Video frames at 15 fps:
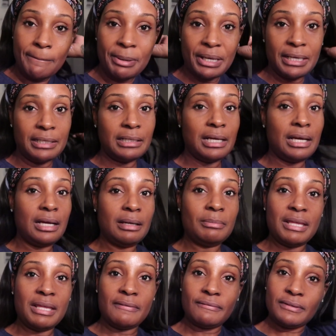But
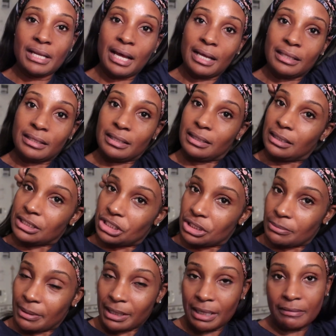if not, then it
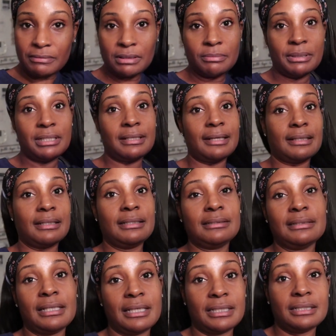just may have to be like a
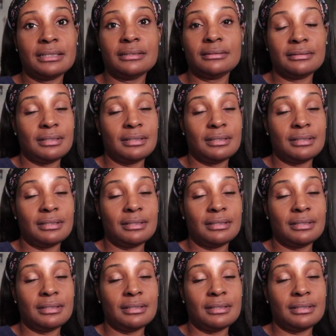late